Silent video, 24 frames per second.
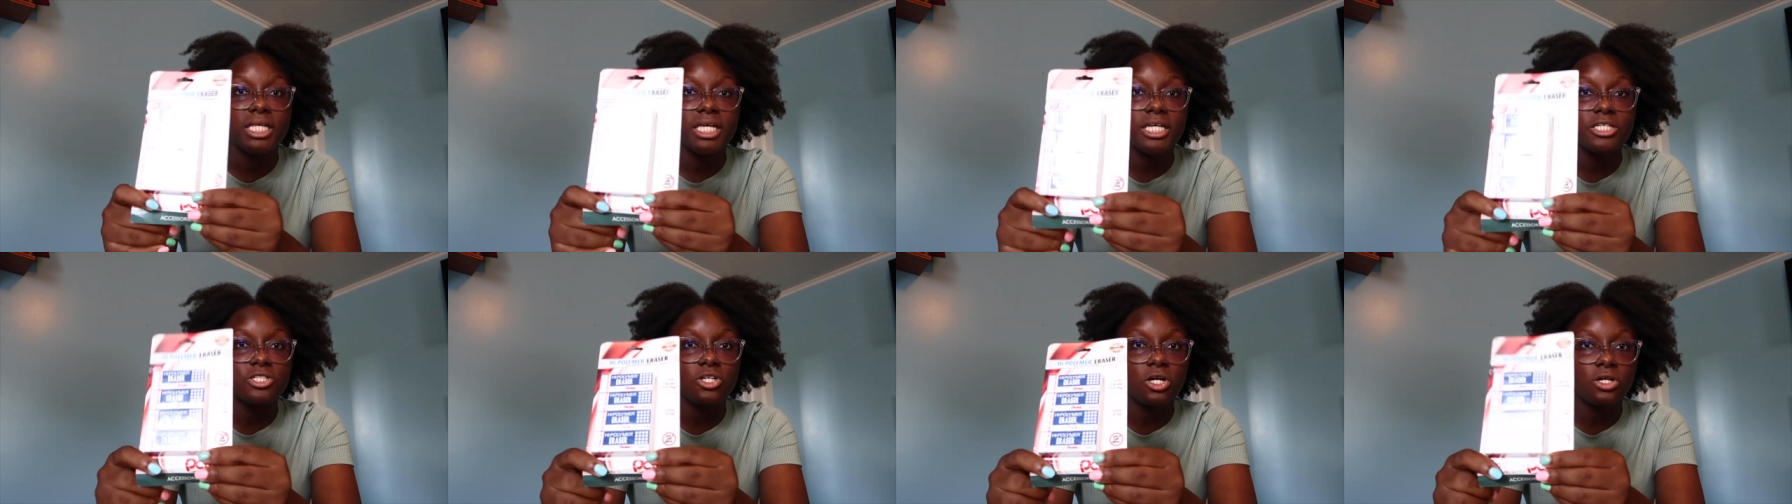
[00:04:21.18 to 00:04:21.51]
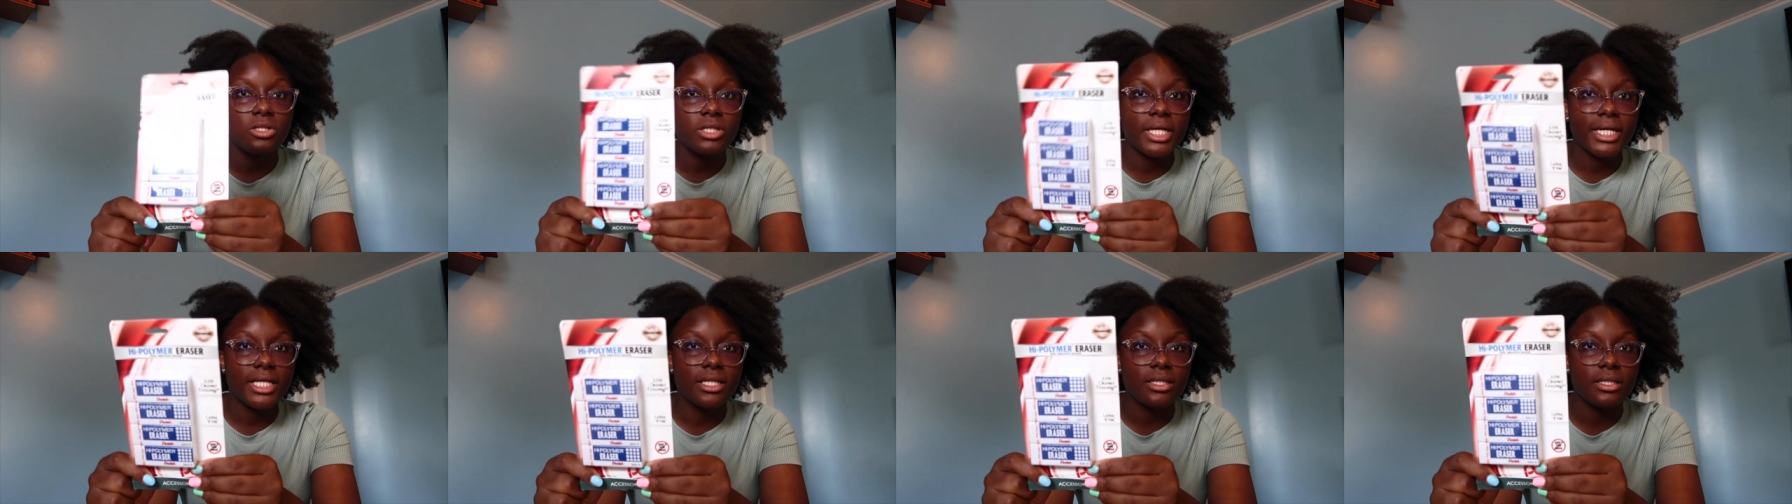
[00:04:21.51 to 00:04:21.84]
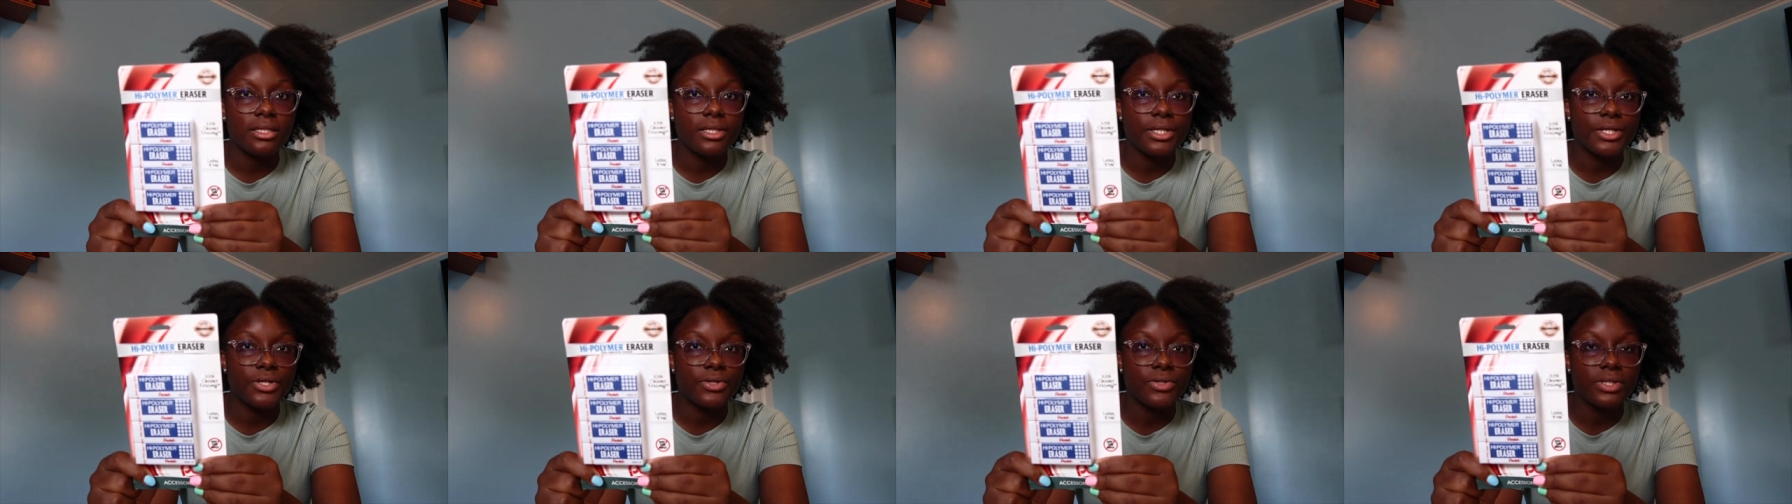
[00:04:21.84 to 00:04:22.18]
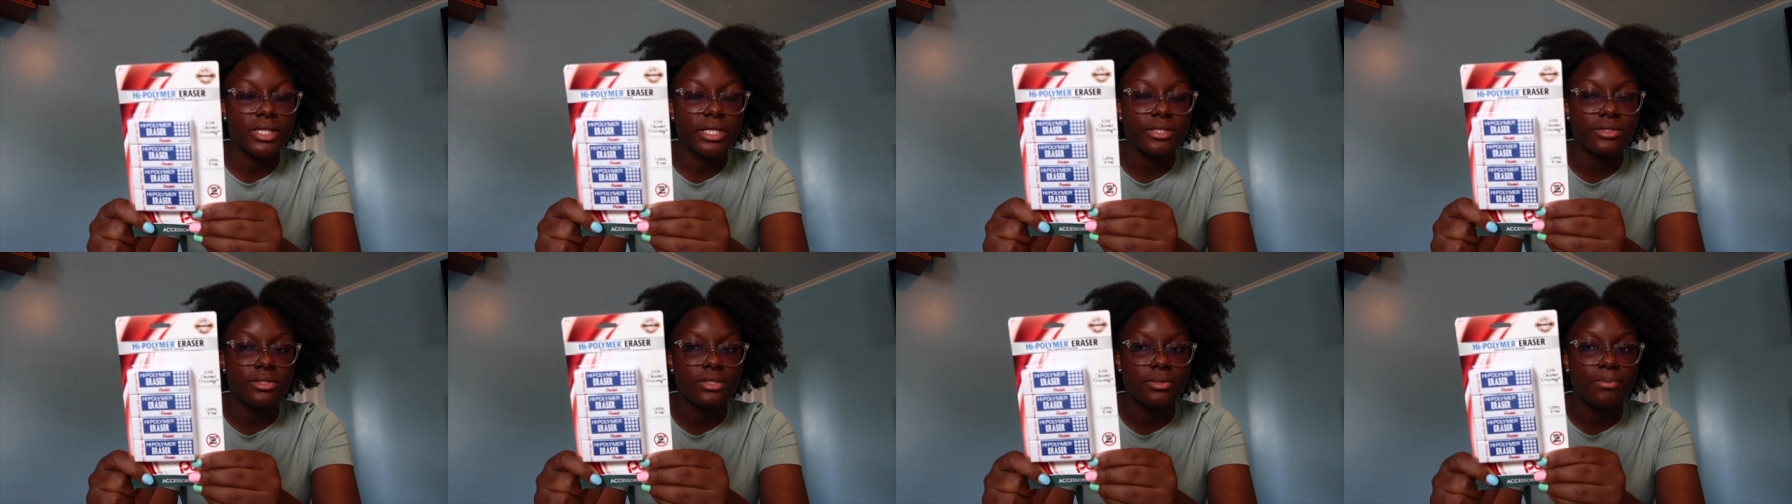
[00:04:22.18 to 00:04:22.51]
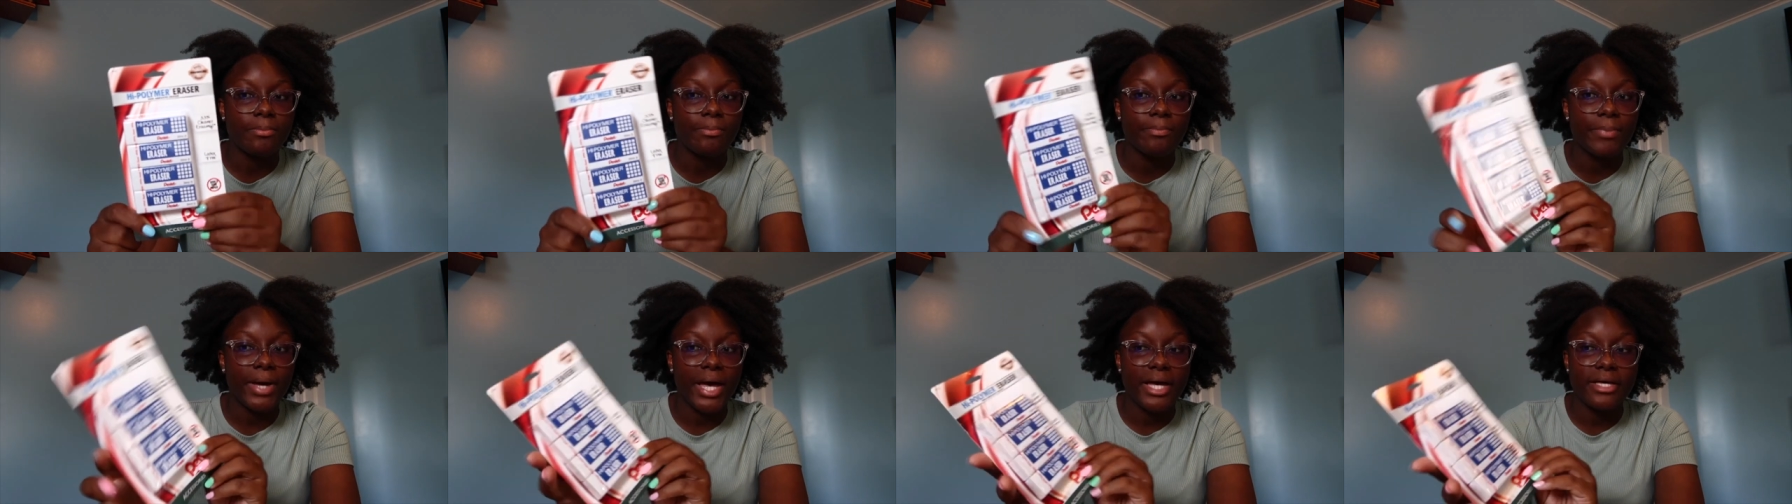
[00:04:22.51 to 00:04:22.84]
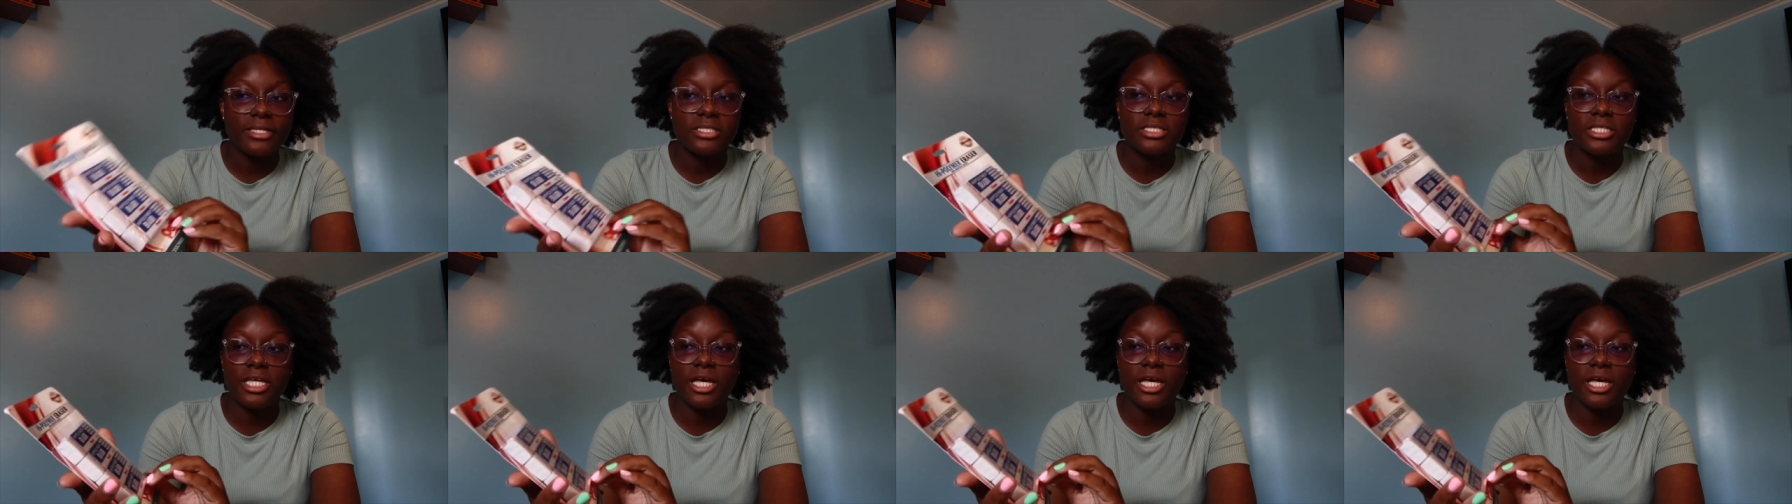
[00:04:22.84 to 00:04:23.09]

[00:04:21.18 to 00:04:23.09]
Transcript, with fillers: these are, like, literally the best.